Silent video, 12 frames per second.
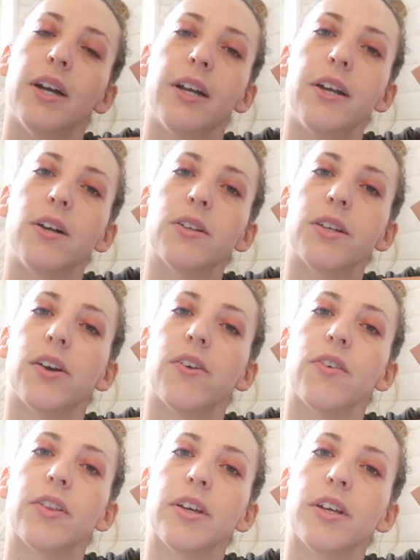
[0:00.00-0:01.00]
And here's how
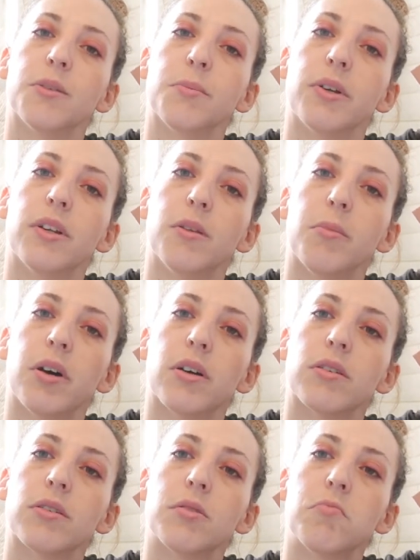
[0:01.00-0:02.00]
everything is put in the
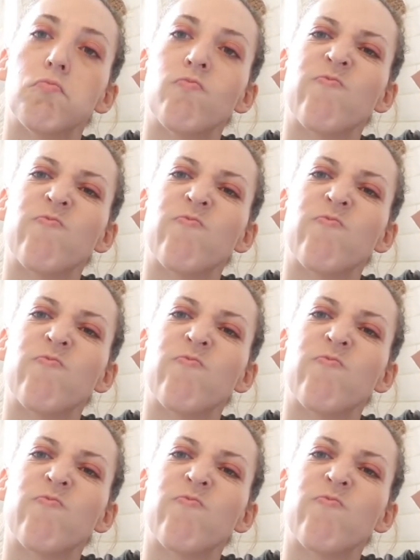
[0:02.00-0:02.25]
box.